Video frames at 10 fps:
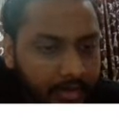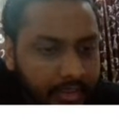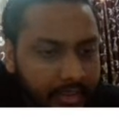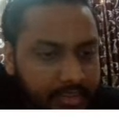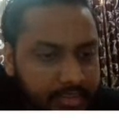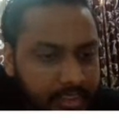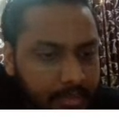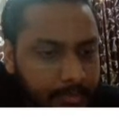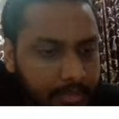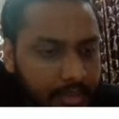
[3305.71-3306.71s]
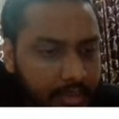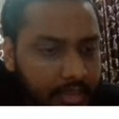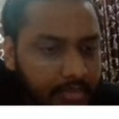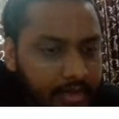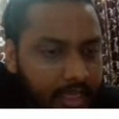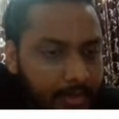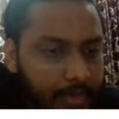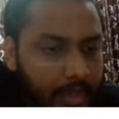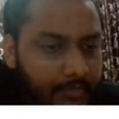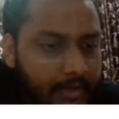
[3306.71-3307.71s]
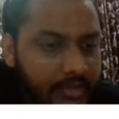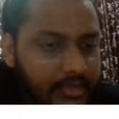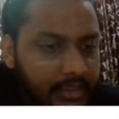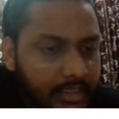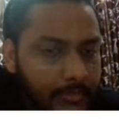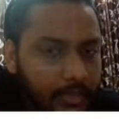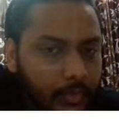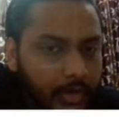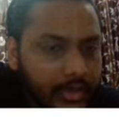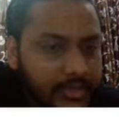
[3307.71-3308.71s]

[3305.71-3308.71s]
DCBE that I am having is nothing but what?